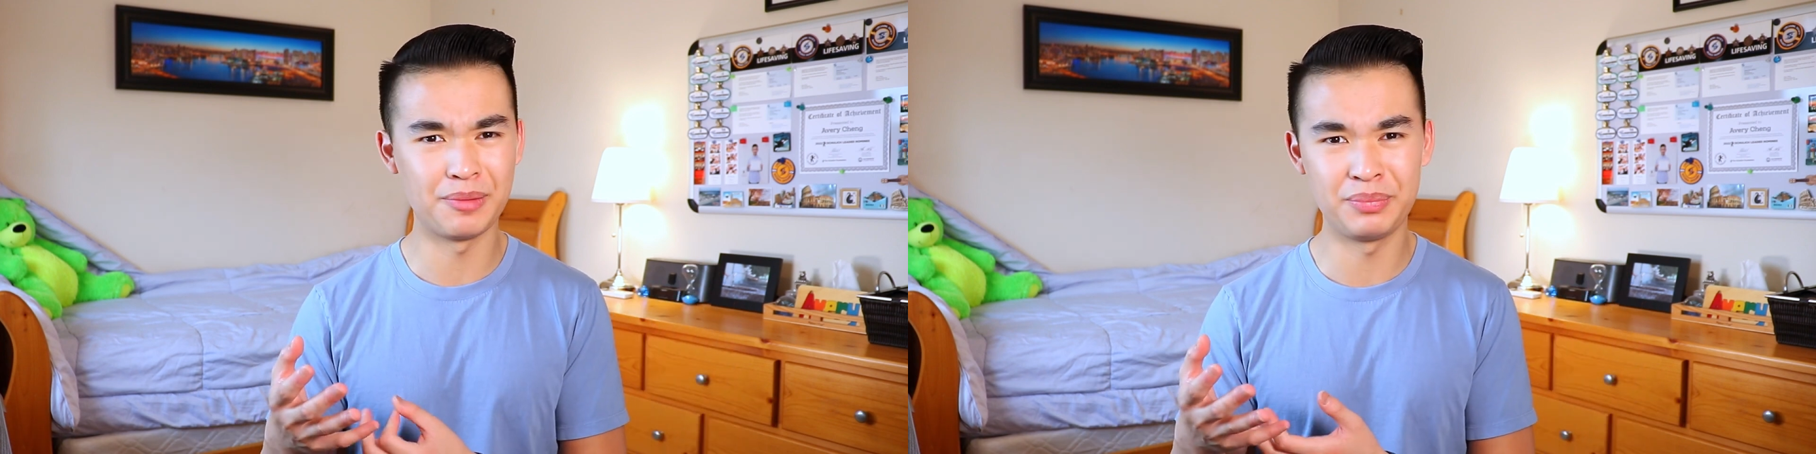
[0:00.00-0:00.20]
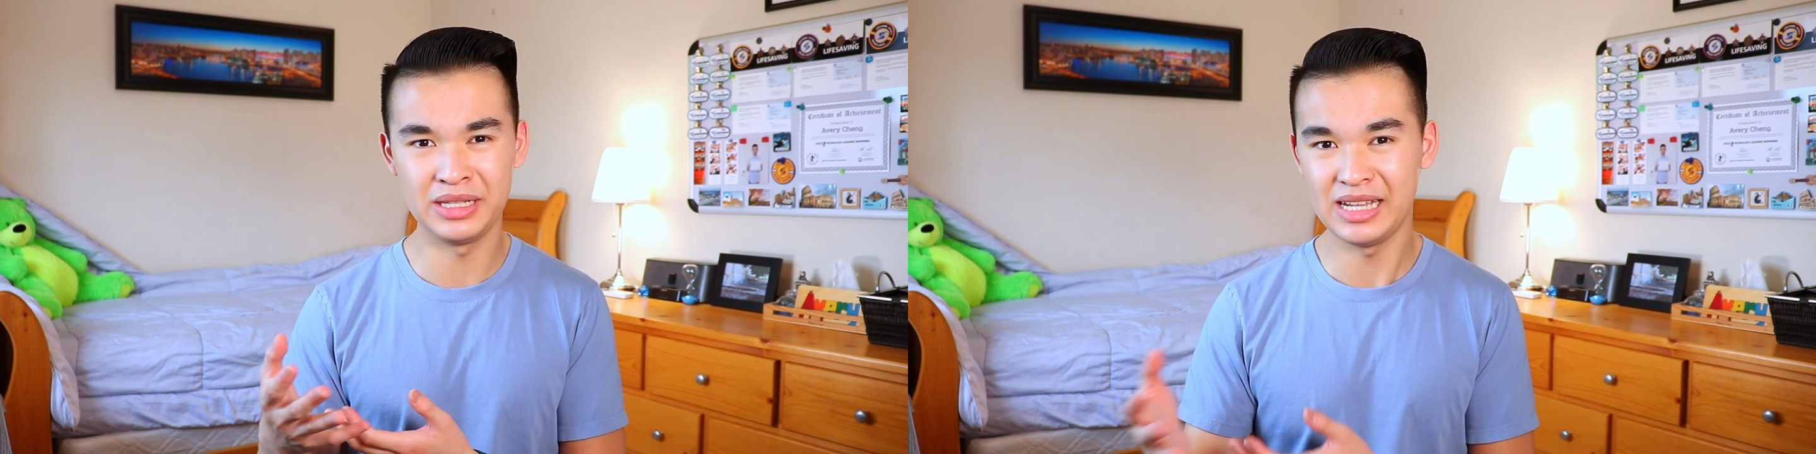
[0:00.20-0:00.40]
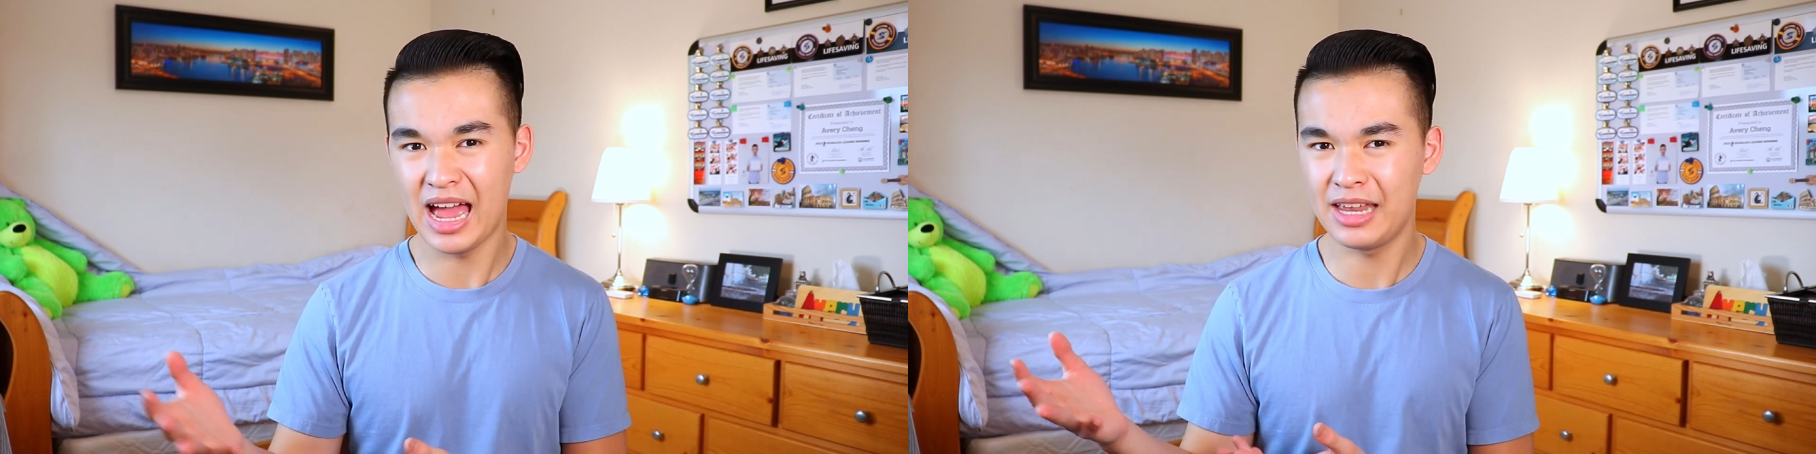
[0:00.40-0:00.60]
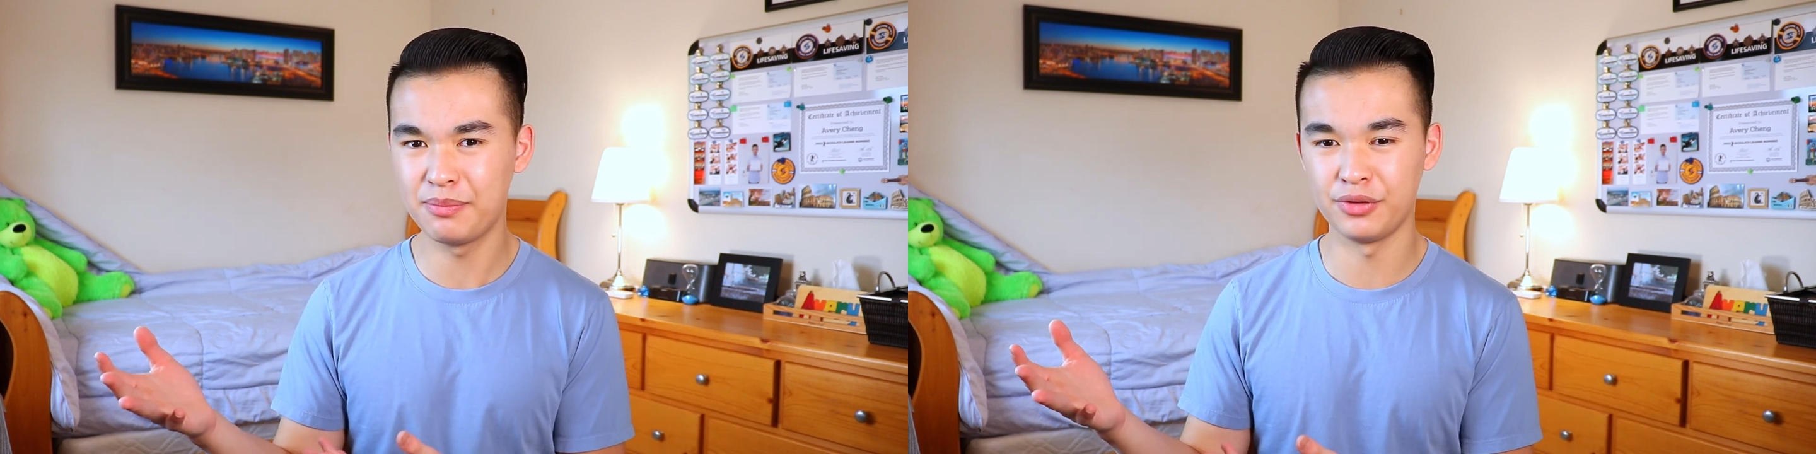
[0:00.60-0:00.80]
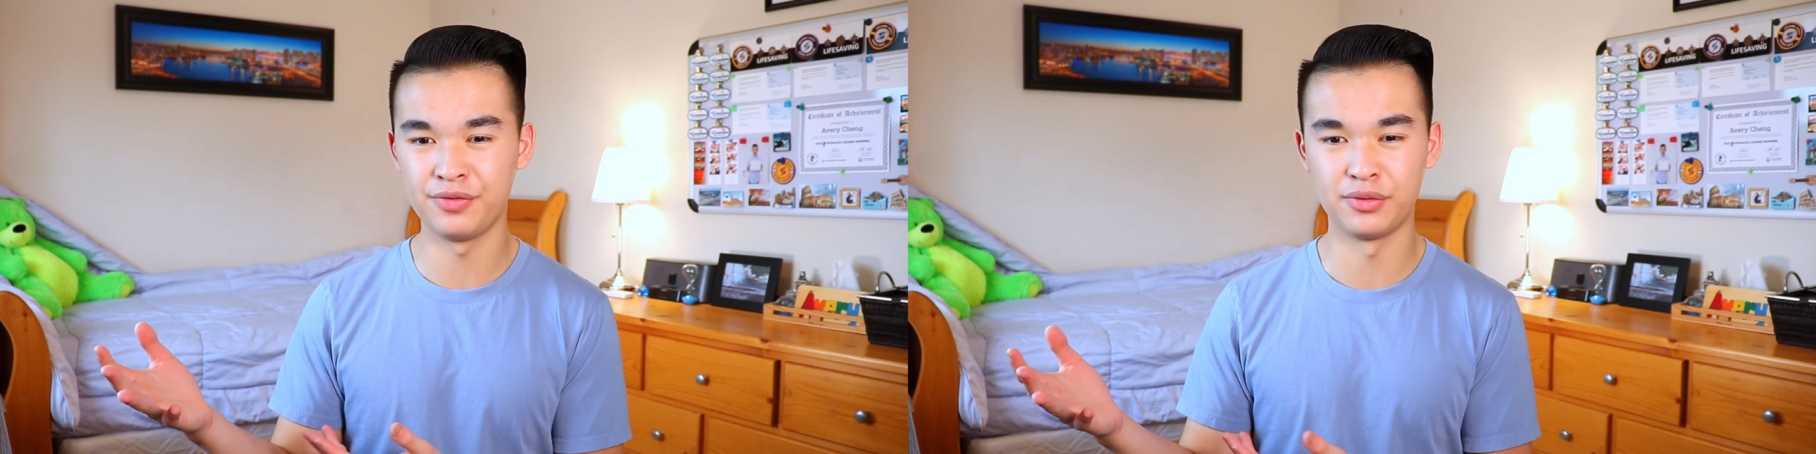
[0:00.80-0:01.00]

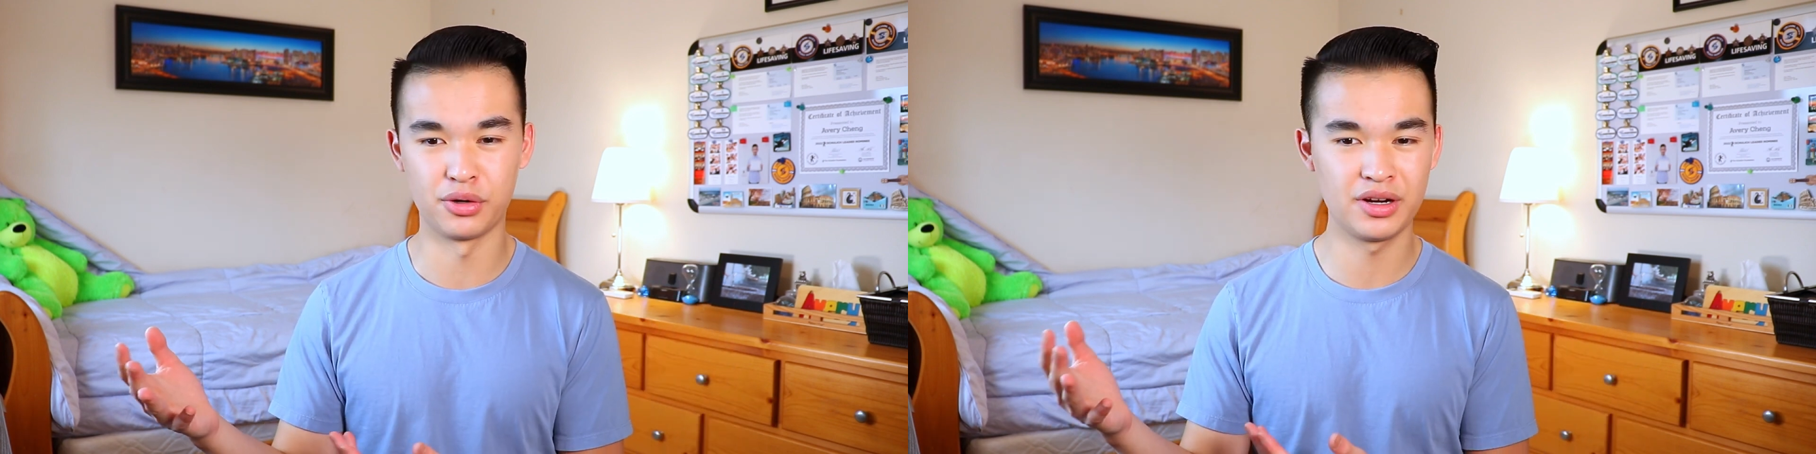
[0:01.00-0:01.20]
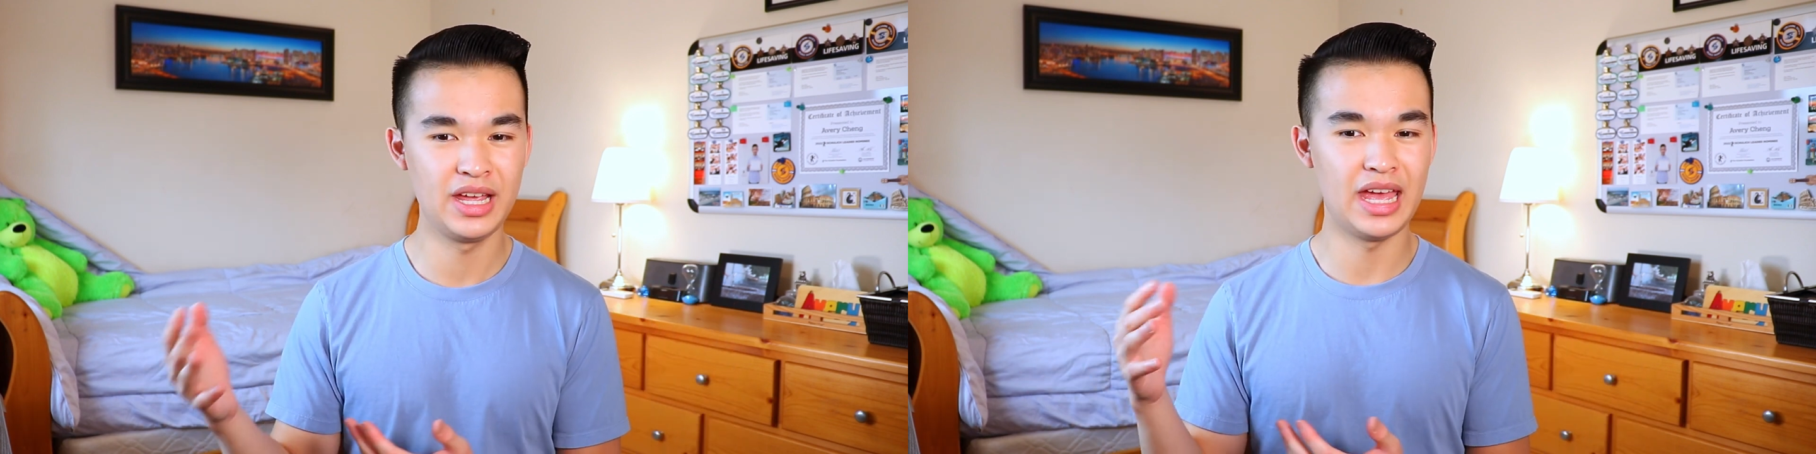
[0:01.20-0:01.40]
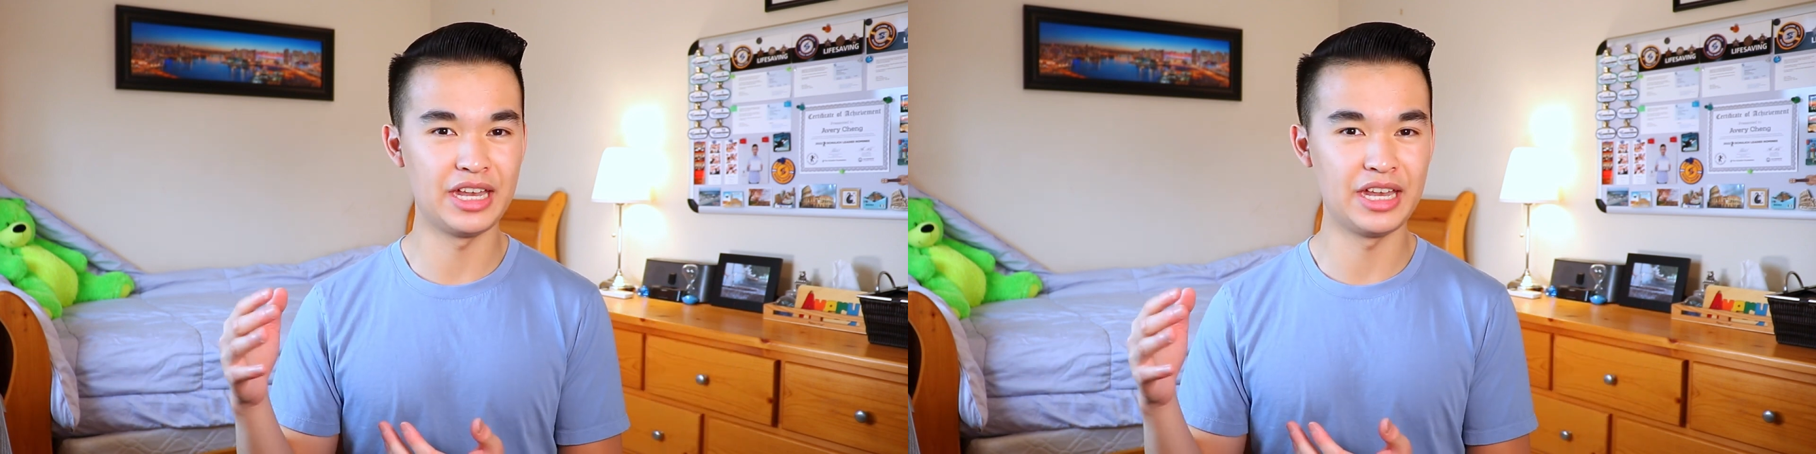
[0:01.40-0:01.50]
applied before,